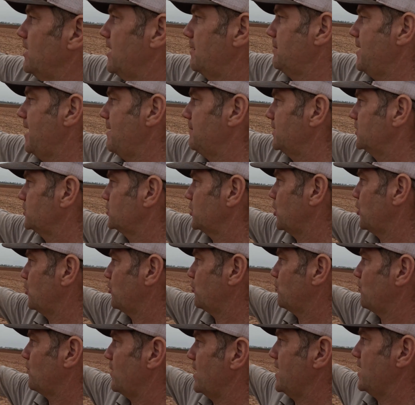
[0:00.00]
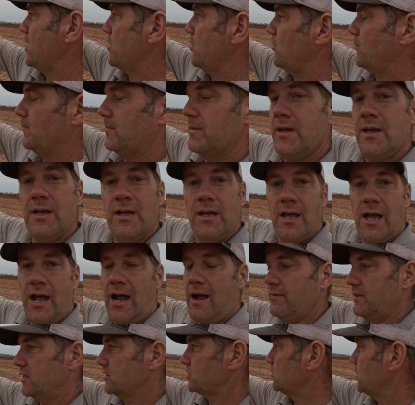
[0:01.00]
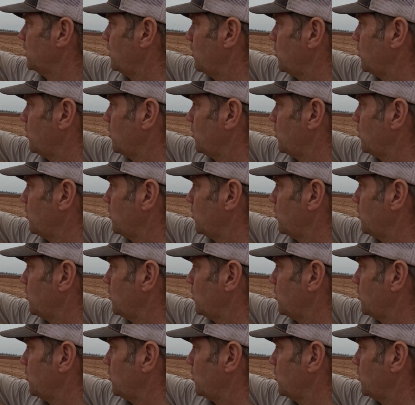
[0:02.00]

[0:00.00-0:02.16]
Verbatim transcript: here. I'm having to turn around at this